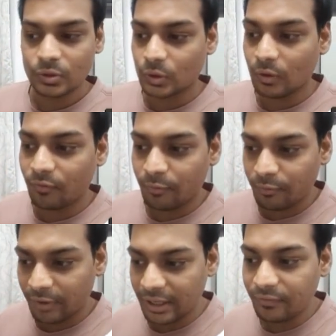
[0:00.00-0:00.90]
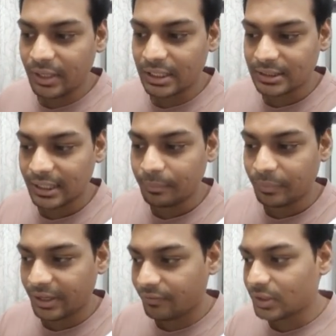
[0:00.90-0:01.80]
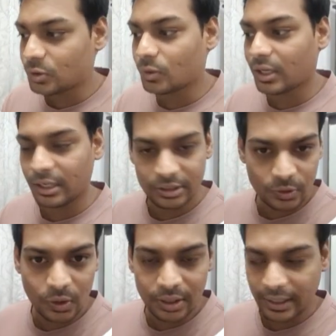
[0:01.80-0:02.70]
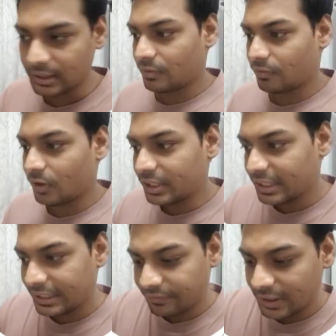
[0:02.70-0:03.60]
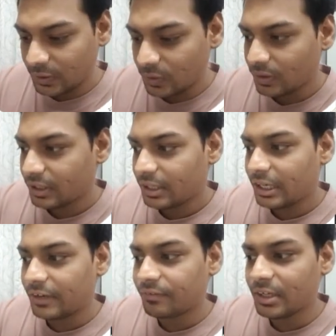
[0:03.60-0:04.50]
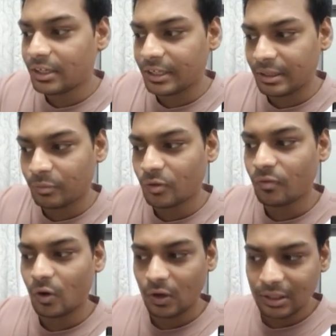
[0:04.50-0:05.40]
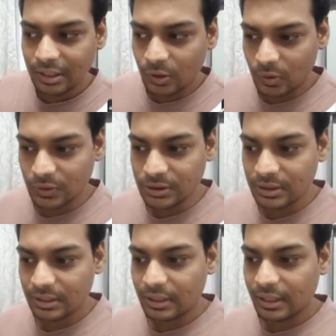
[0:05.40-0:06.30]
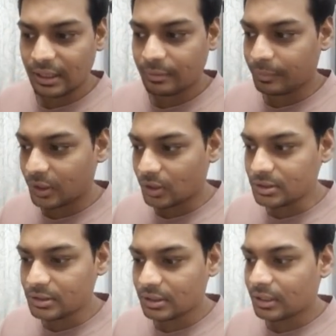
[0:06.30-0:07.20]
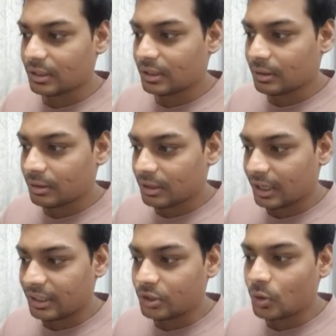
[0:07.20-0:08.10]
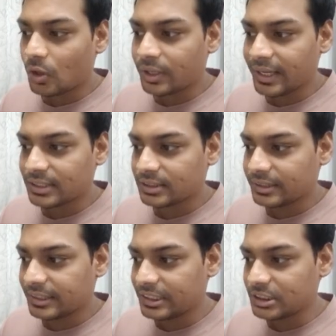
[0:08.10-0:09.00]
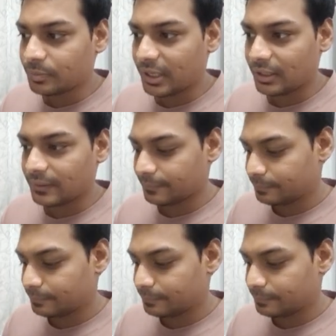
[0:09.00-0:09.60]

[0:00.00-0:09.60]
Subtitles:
So when we assign previous to current.next, what it will do, it will remove all the nodes because current.next this part,